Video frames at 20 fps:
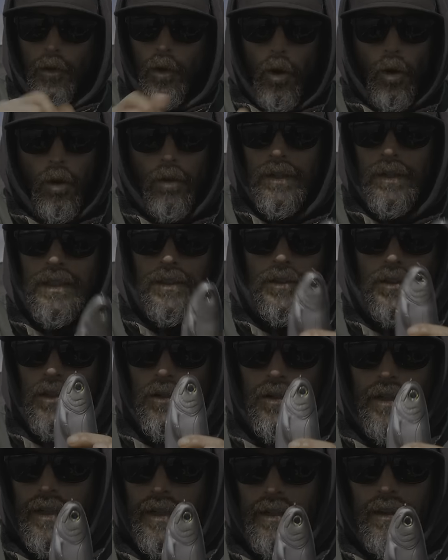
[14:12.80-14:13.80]
the whole
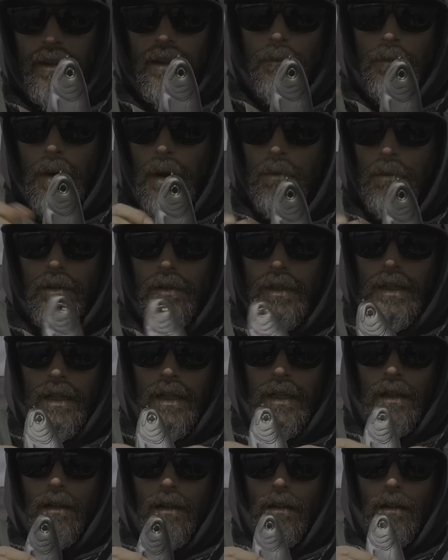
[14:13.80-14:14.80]
inserting the bubble in
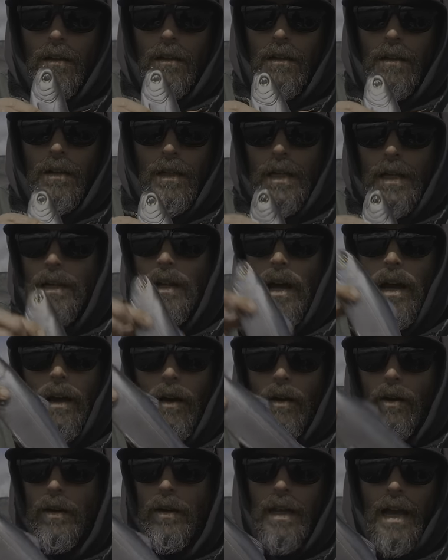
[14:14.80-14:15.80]
it again. I
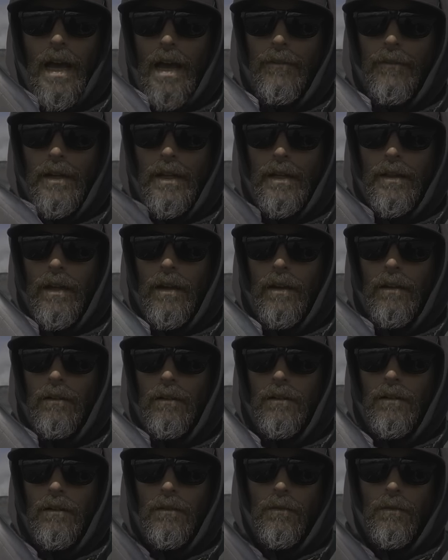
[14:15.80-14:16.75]
already have it in there.